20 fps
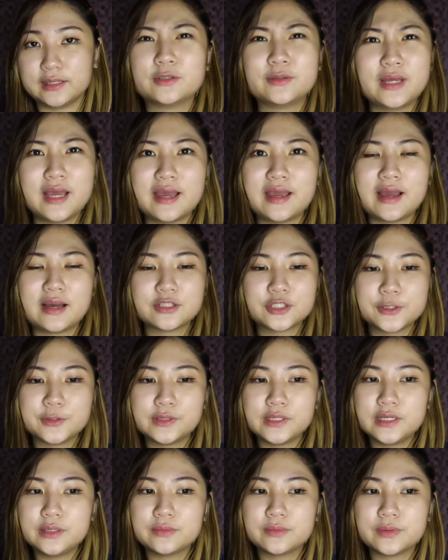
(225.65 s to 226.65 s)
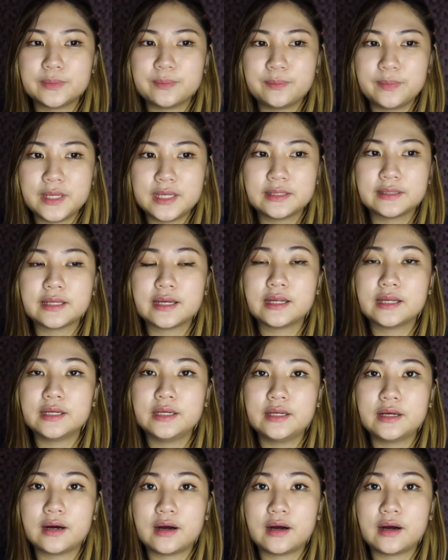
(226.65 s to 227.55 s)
So yeah, I actually repeated